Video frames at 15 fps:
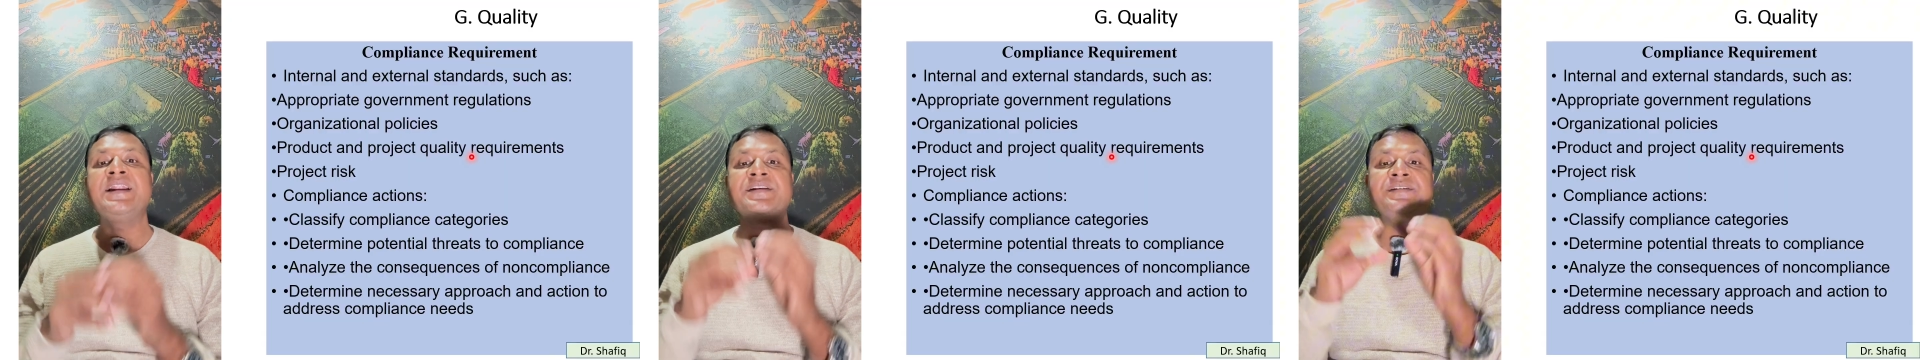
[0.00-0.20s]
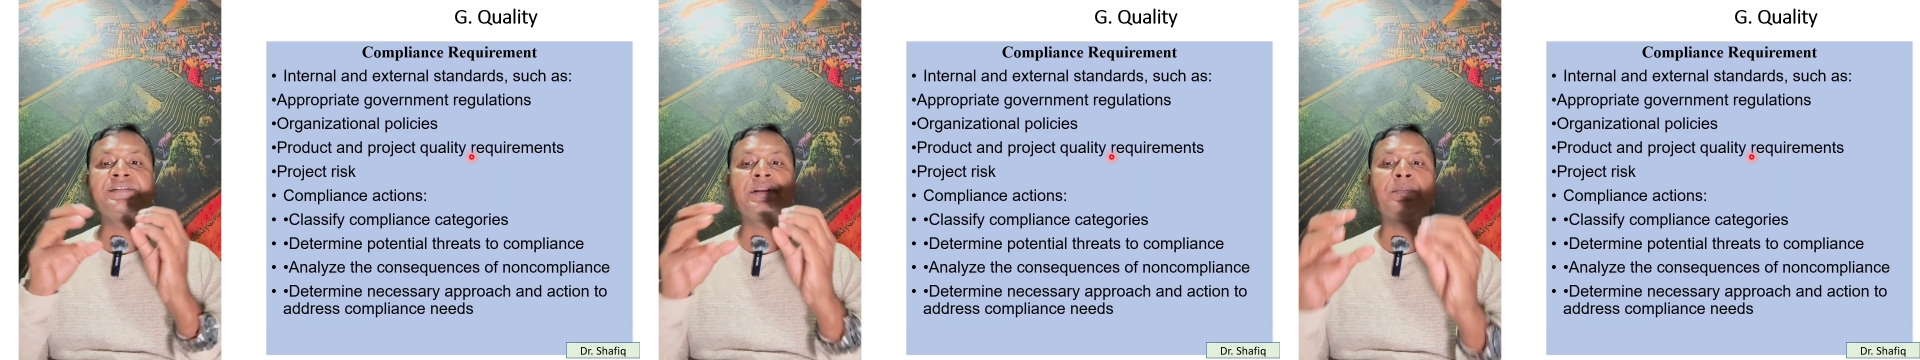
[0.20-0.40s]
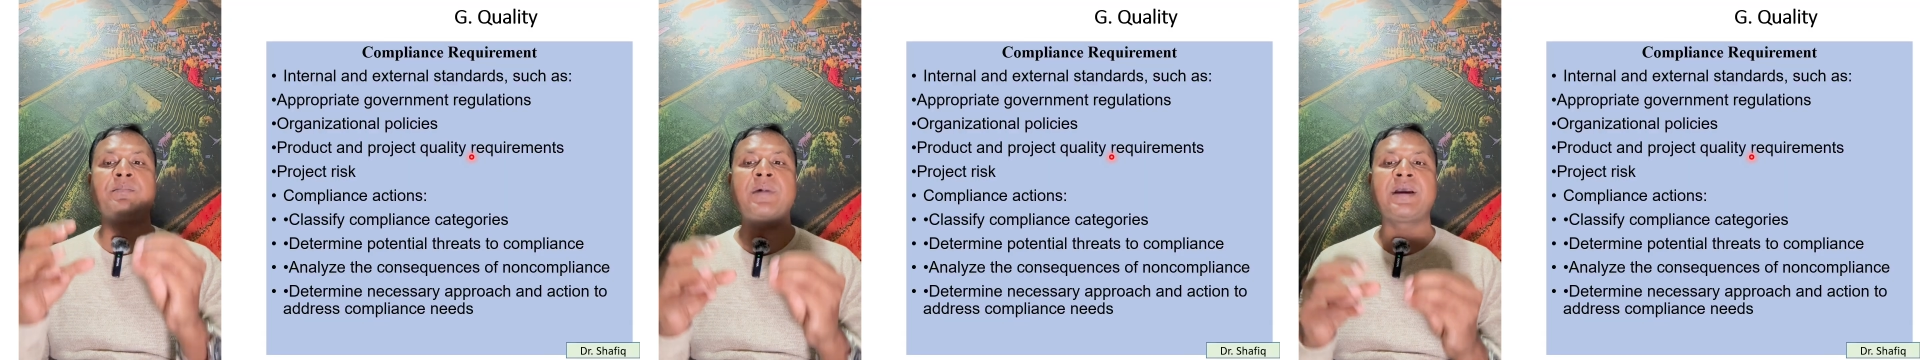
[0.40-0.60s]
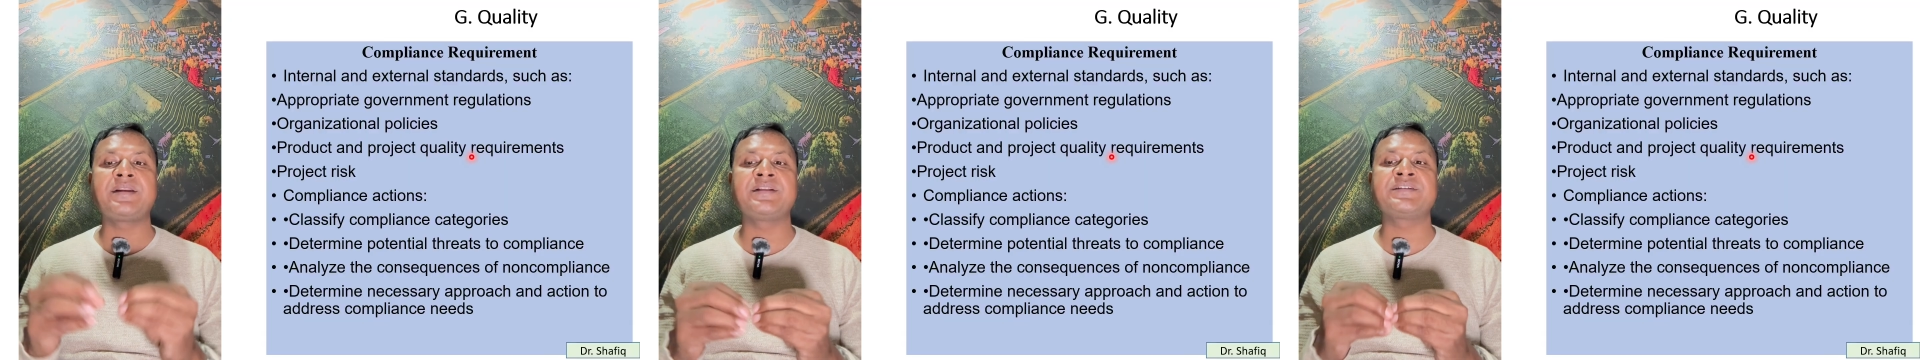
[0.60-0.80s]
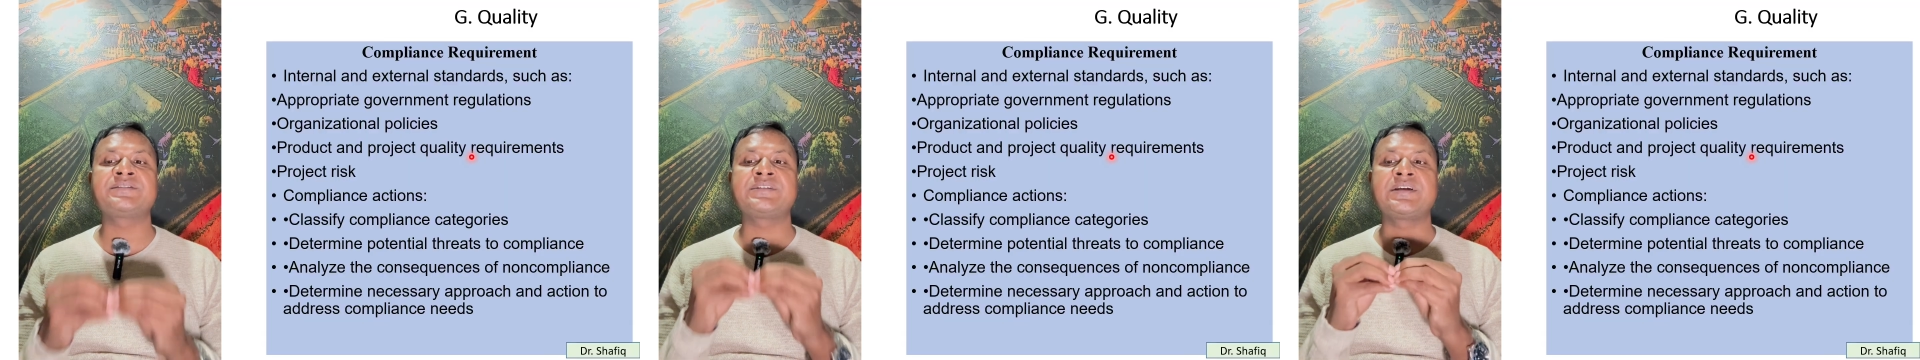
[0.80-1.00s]
determine
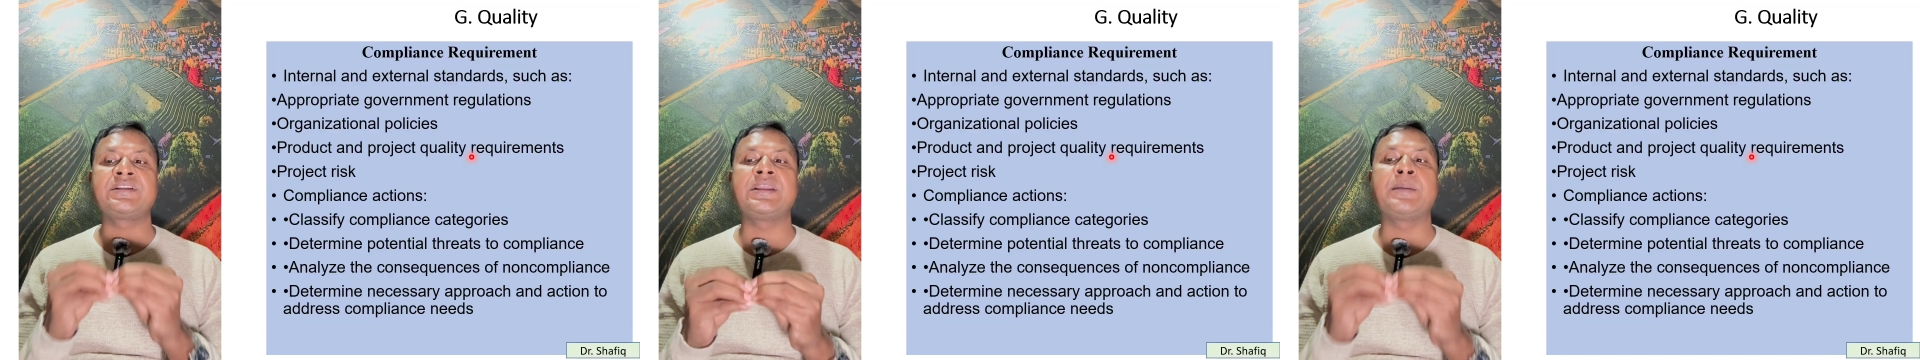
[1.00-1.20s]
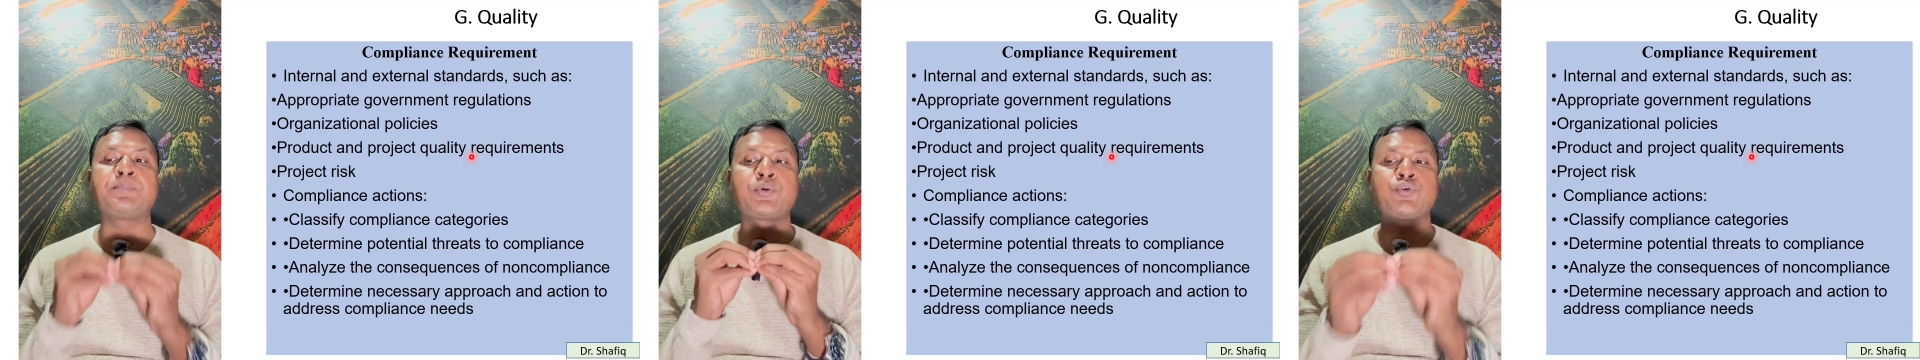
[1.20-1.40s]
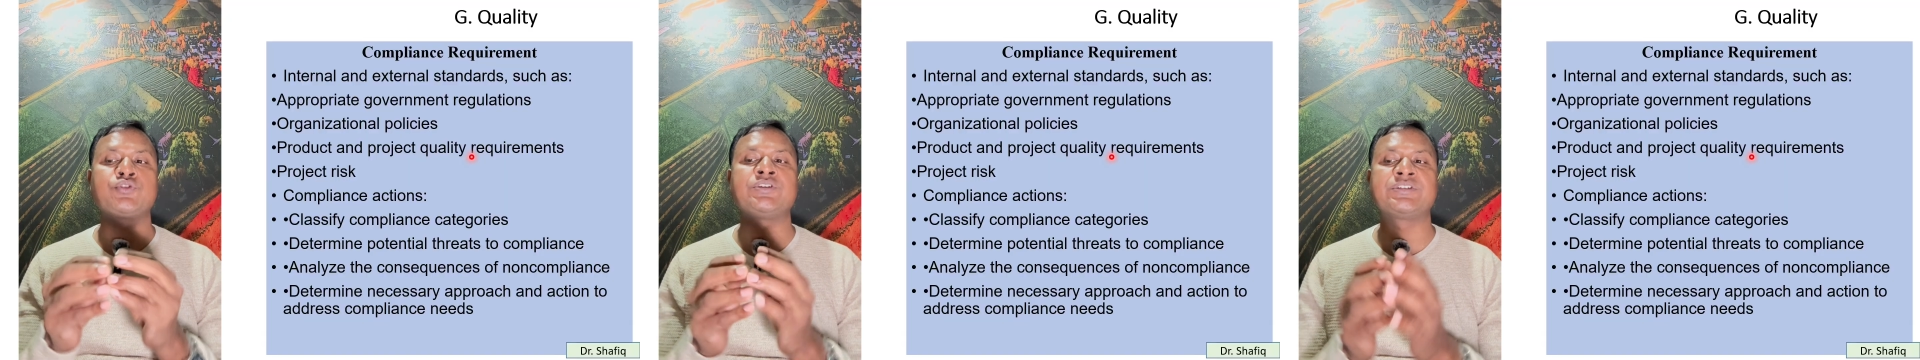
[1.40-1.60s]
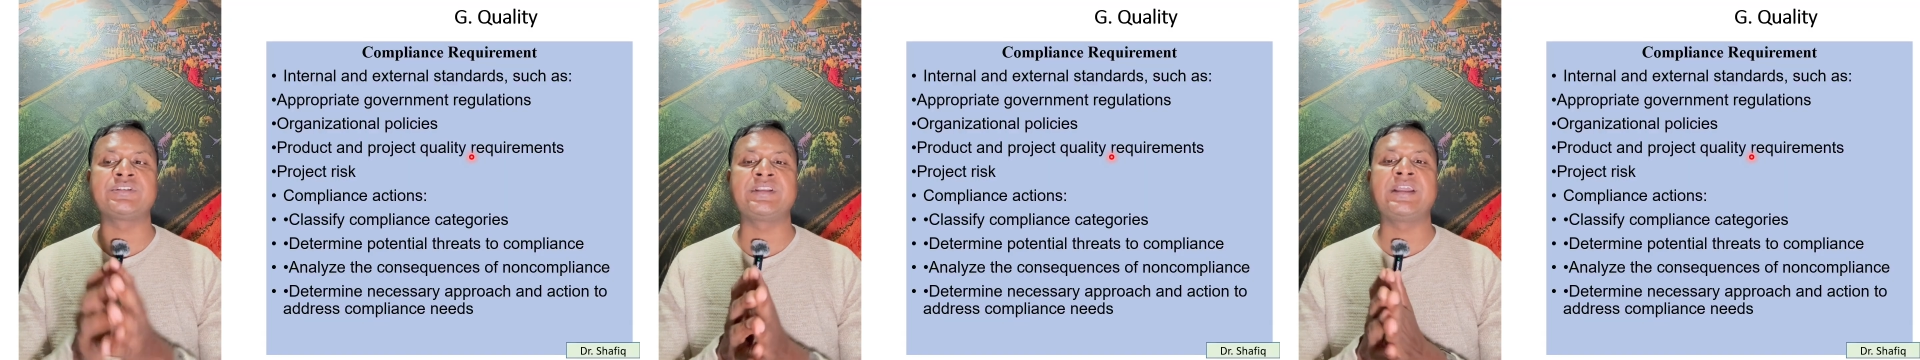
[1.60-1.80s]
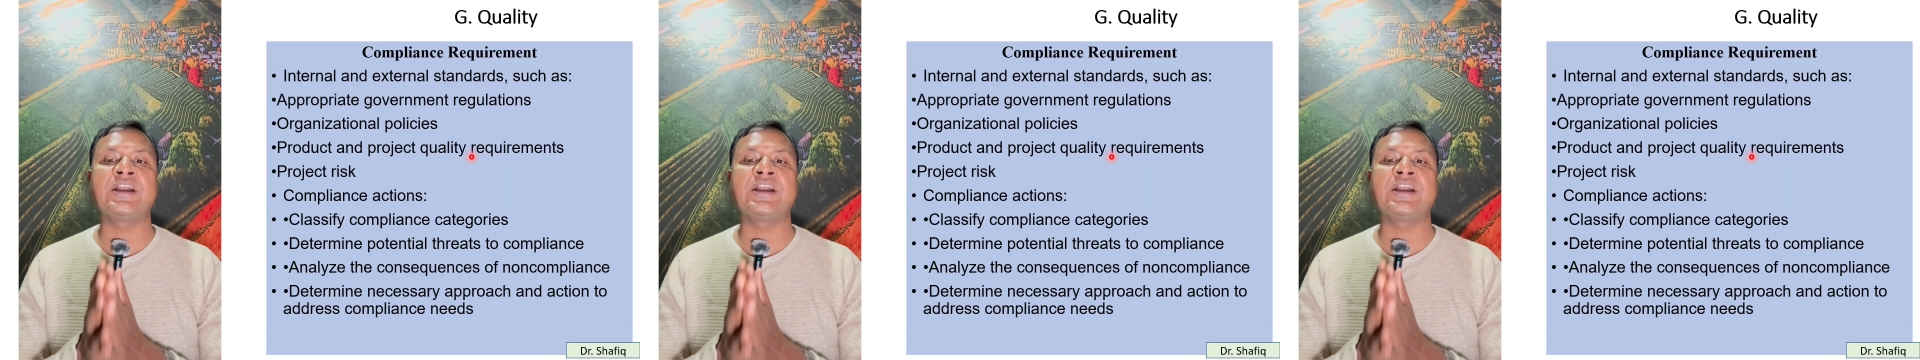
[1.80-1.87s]
necessary approaches and